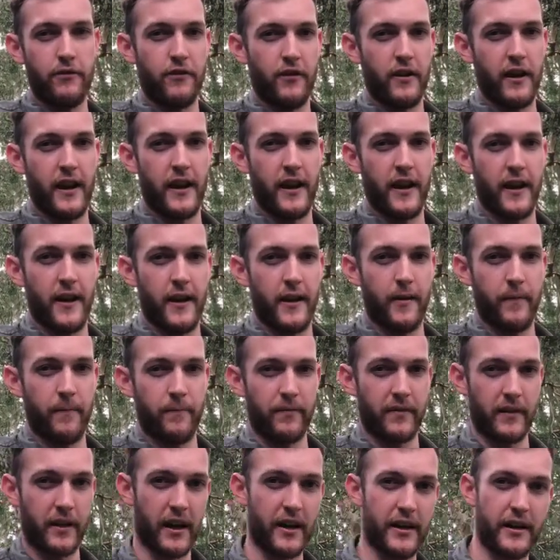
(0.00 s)

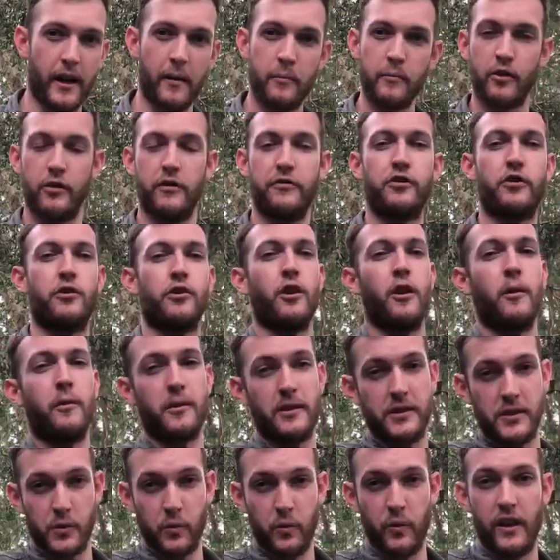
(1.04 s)
a number of
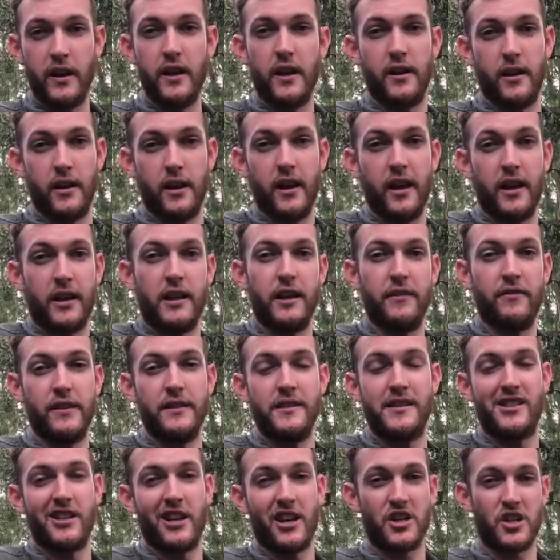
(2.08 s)
crocs within a given
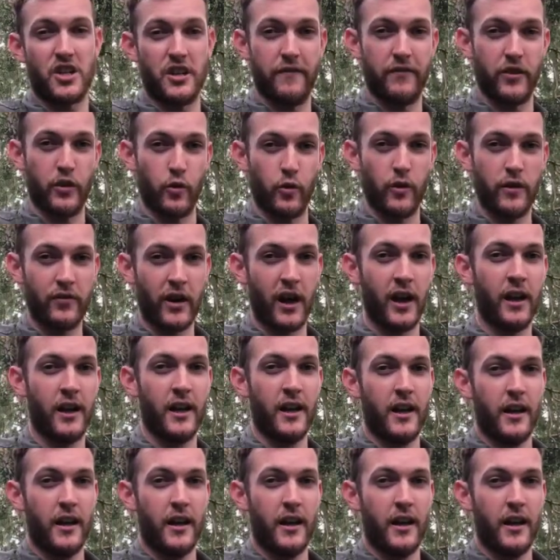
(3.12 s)
section of the river.